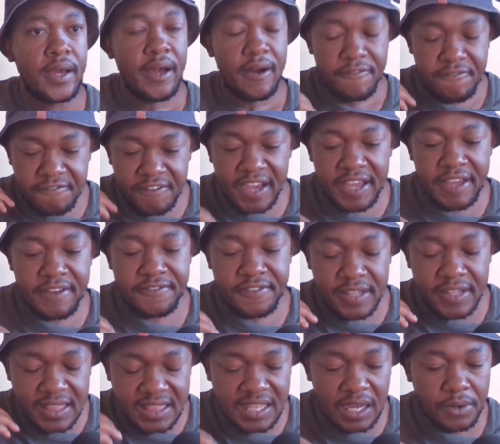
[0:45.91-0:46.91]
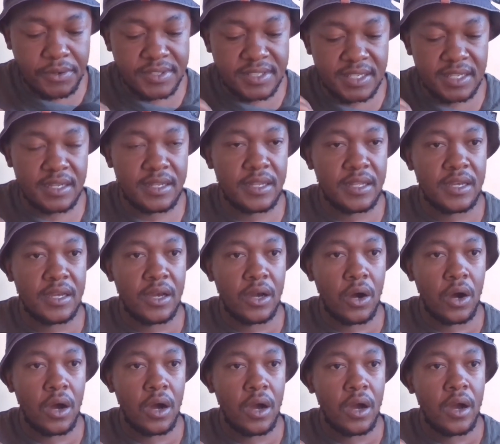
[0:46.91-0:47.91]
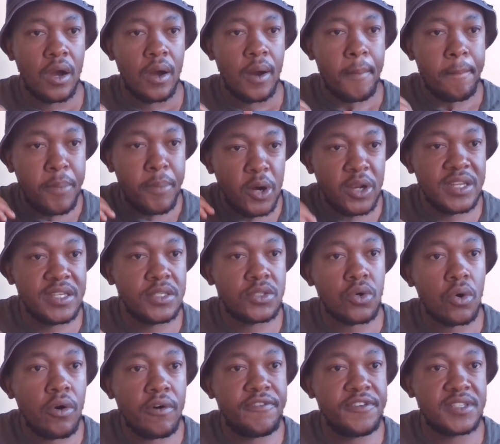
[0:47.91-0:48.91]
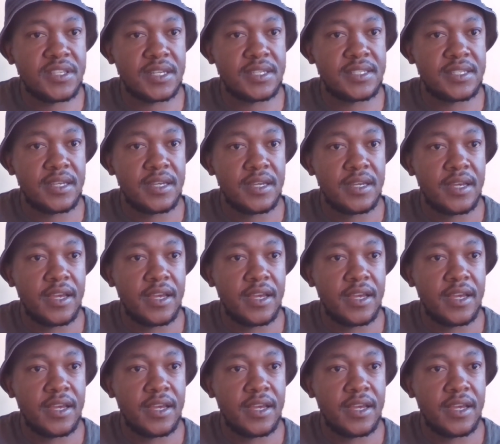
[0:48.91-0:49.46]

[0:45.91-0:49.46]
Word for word: 5,000 police officers